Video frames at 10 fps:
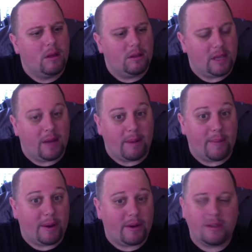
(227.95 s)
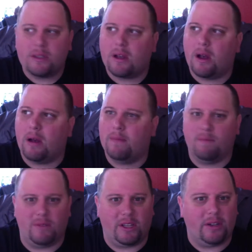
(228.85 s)
Yeah, my parents,
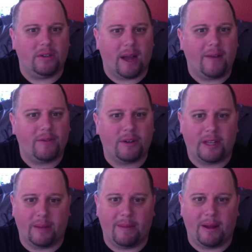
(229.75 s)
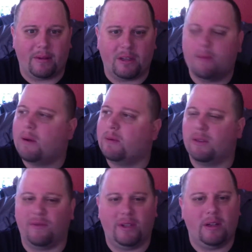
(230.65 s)
um, a year after I come out, come out with
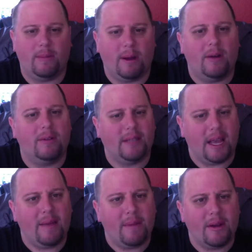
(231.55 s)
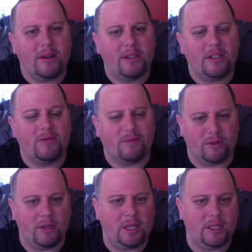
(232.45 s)
a video about how gay marriage is
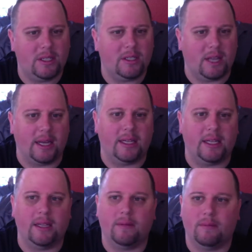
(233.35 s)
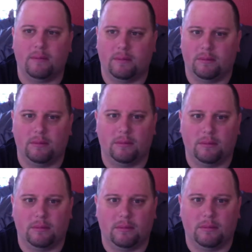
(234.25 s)
ruining society.
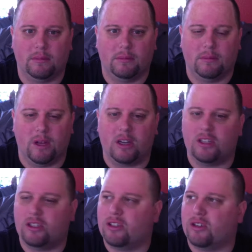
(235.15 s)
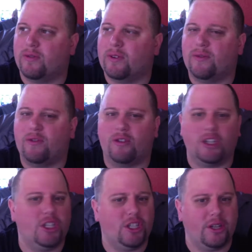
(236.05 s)
A conservative
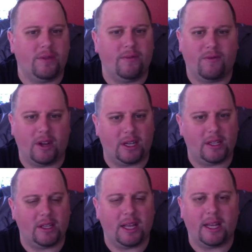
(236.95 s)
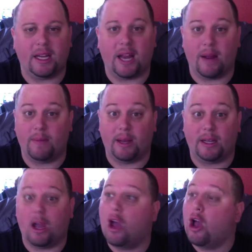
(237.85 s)
Christian fucking thing. And I'm like,
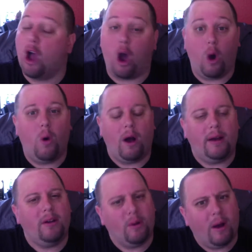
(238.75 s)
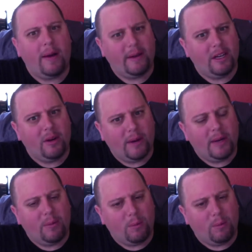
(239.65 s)
Oh, I know why. I know I